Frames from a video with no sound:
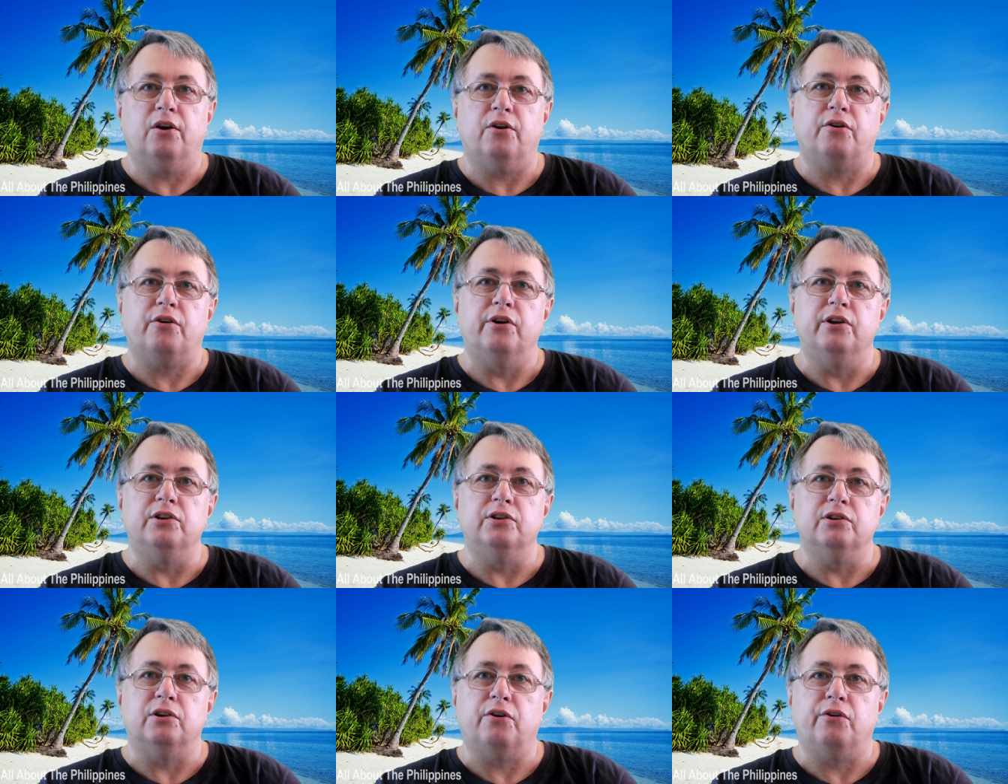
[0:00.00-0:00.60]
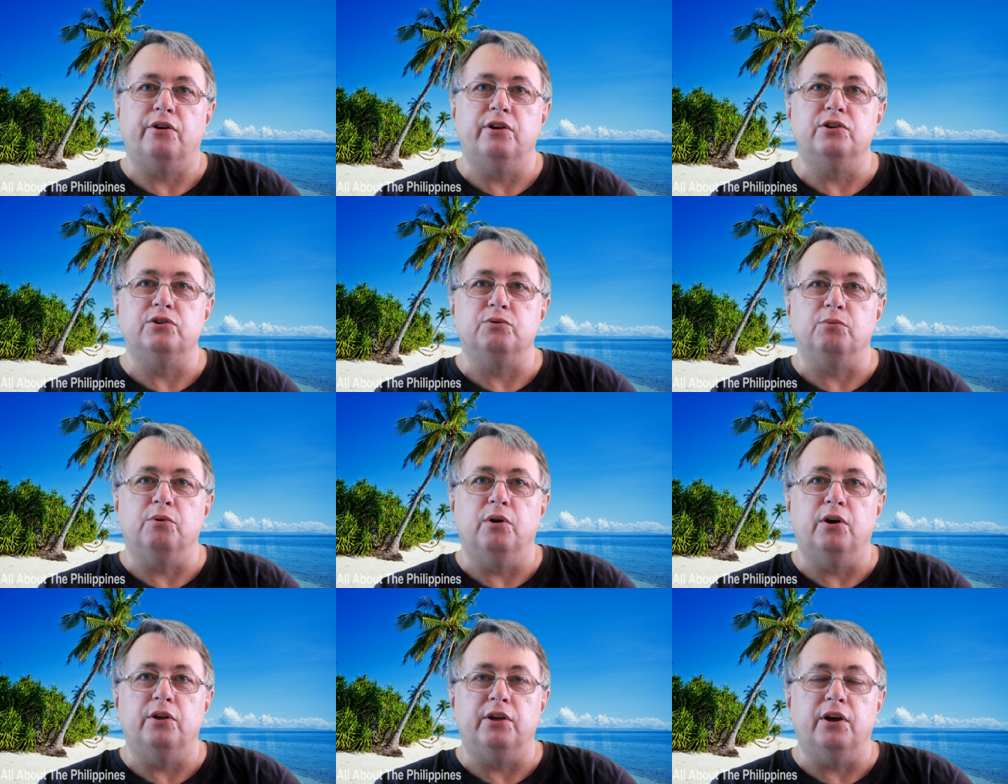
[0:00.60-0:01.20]

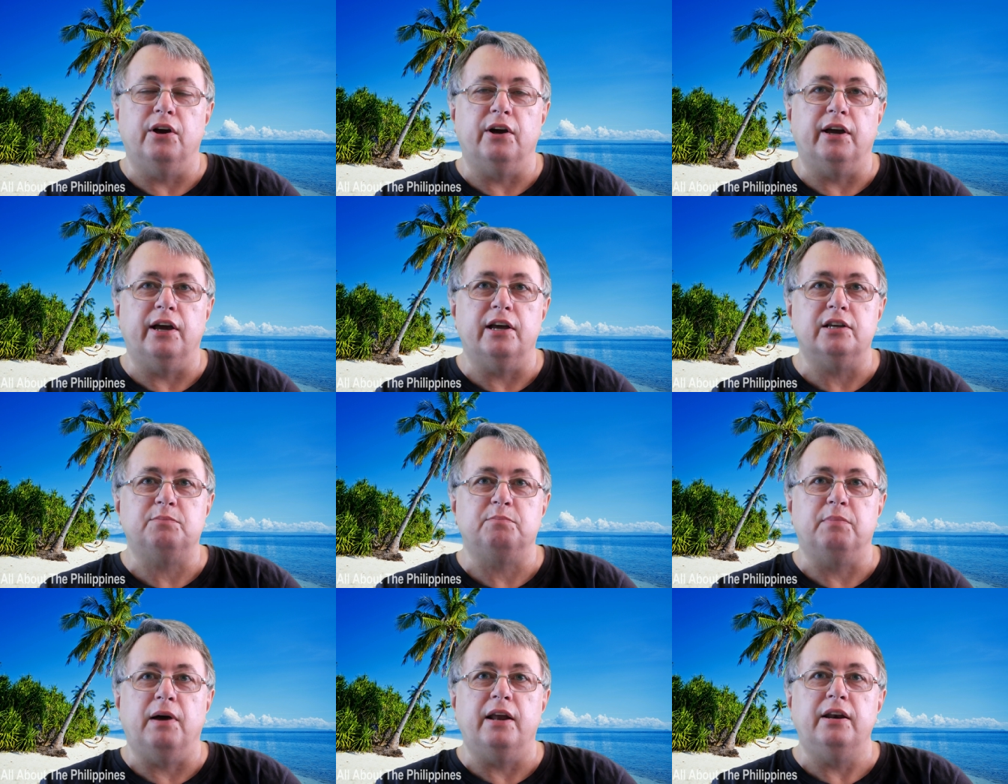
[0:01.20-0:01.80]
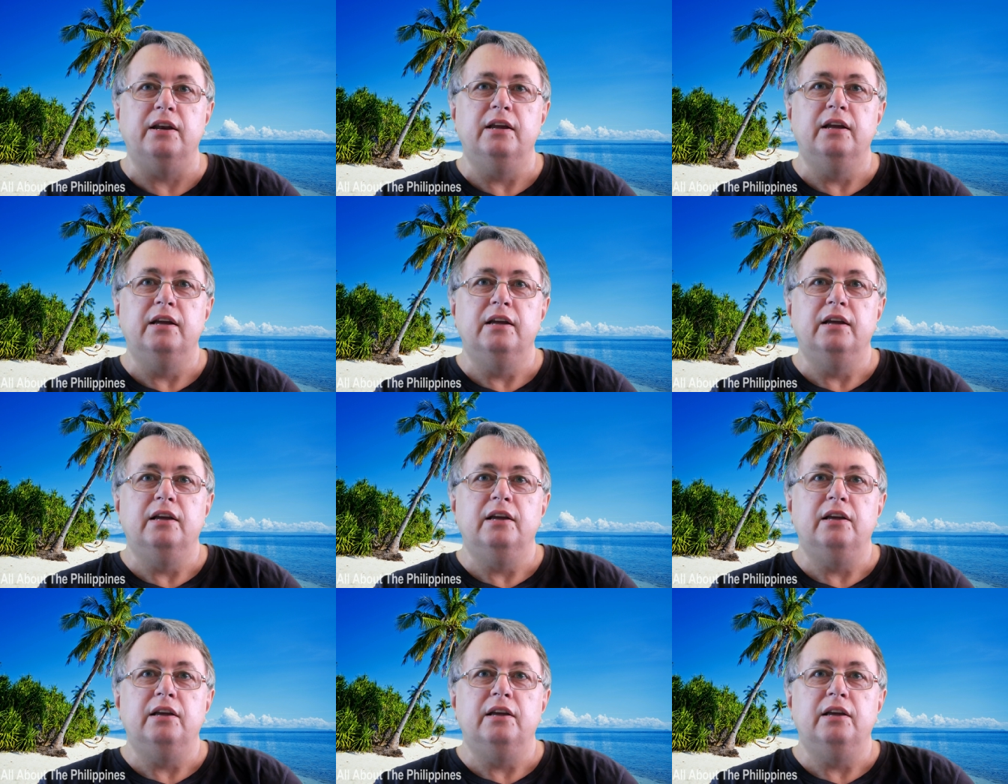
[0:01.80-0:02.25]
cringe-worthy, I guess, but